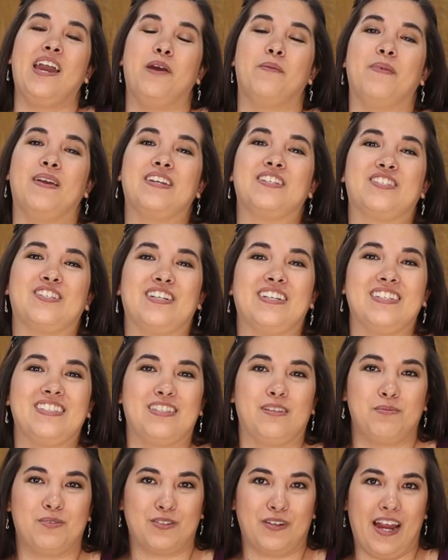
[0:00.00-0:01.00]
and make sure to
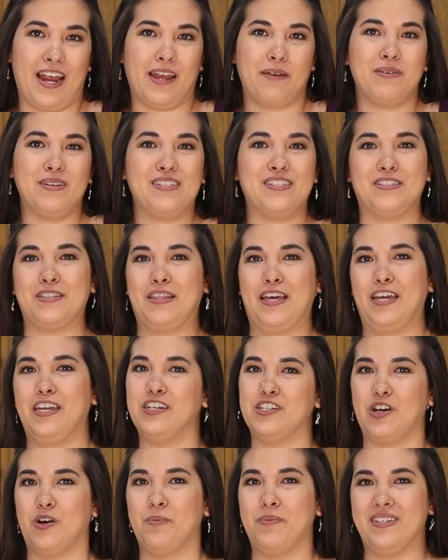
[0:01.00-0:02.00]
subscribe so that
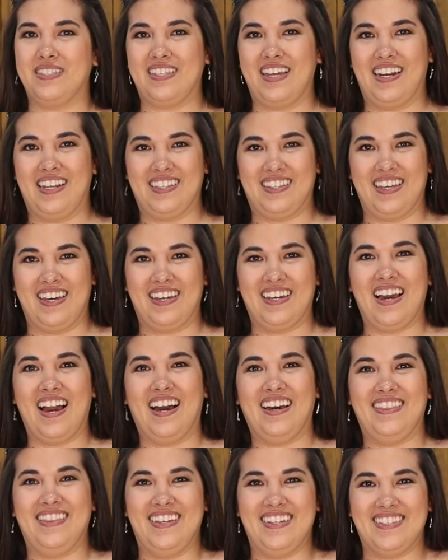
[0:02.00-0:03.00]
you don't miss anything
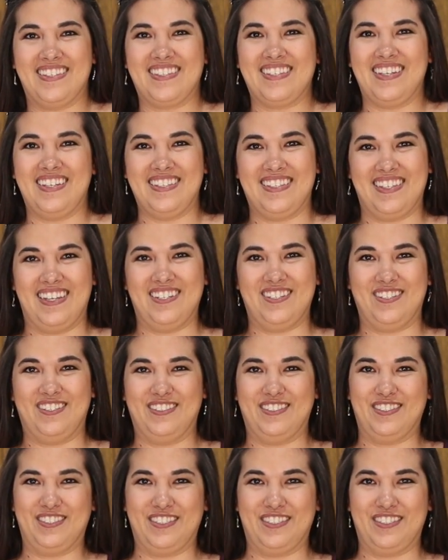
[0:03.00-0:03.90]
on this essential